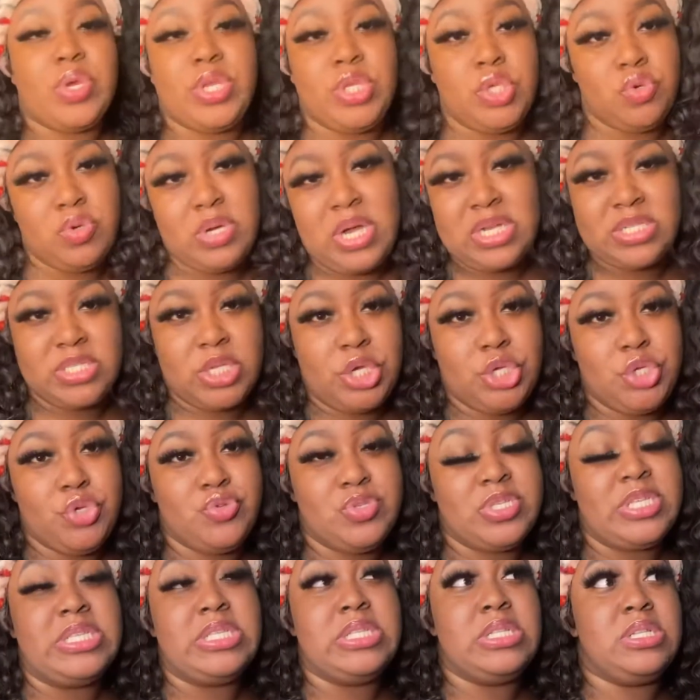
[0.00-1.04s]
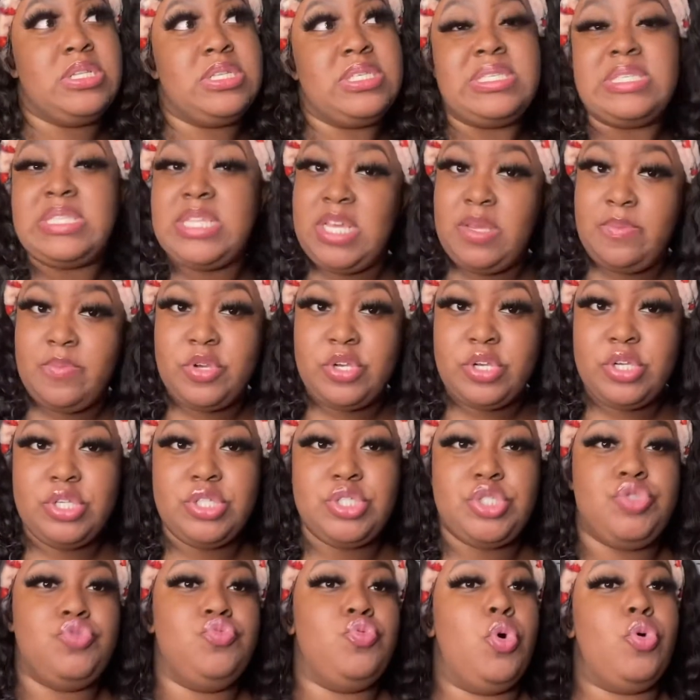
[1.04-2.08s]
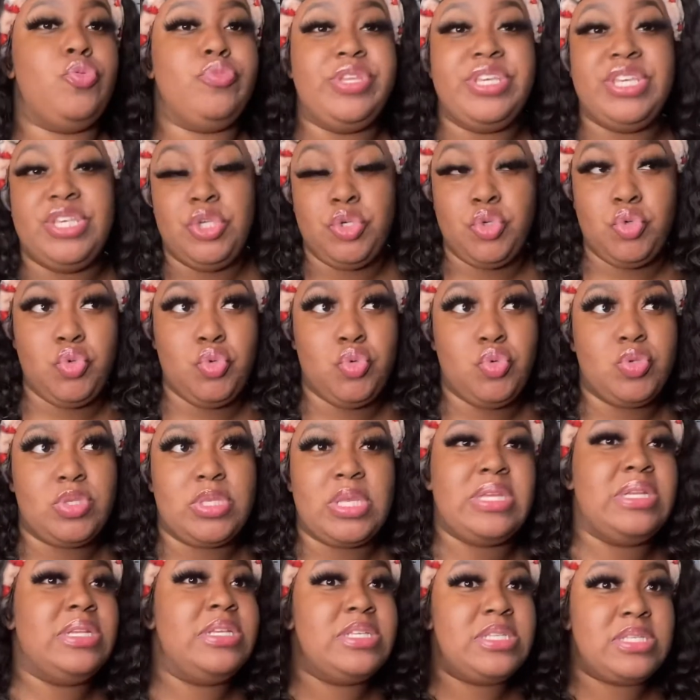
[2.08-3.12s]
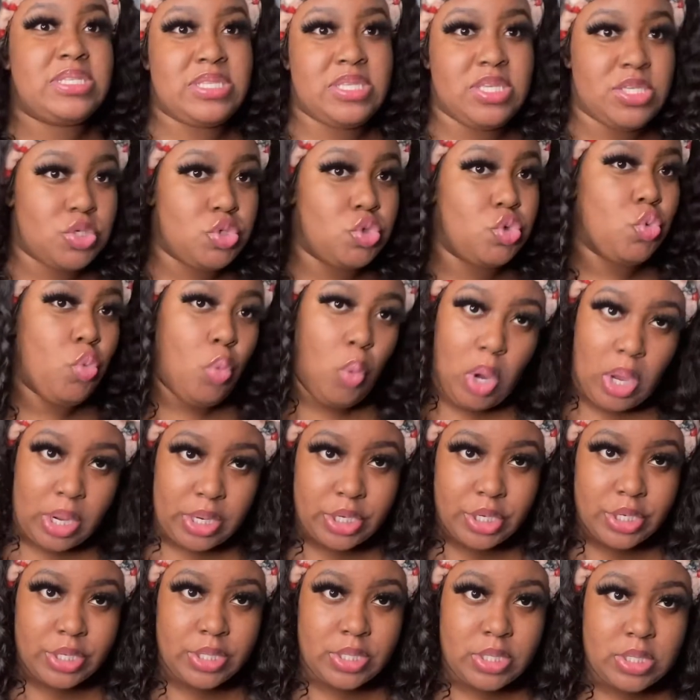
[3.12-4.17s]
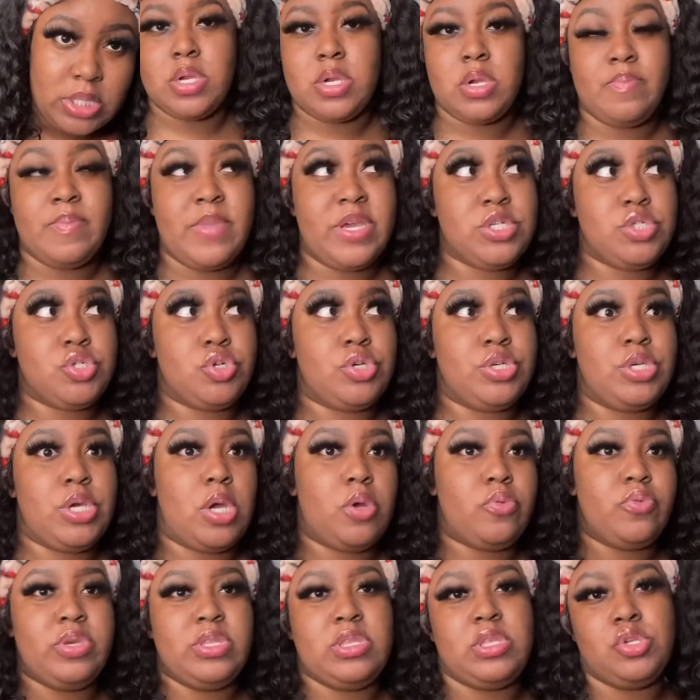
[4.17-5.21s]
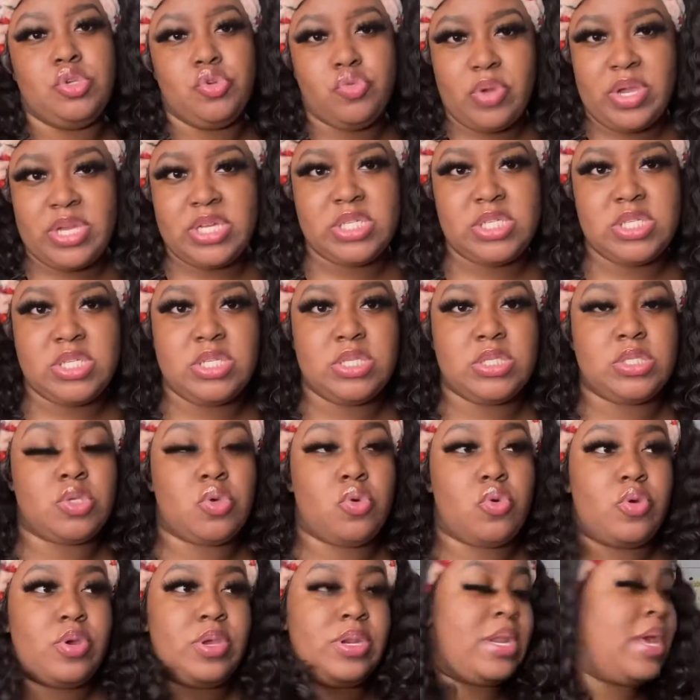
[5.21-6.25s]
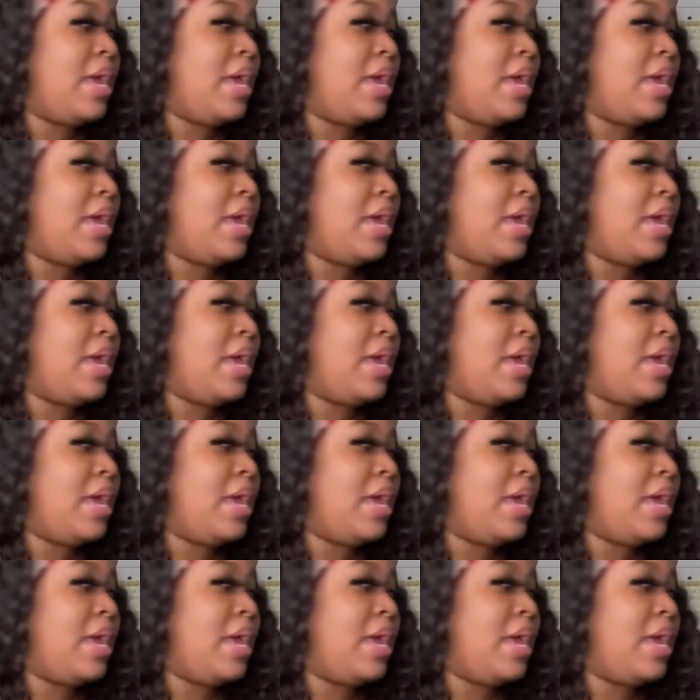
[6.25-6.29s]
you guys are using steamers, you only use distilled water. Make sure y'all read the directions on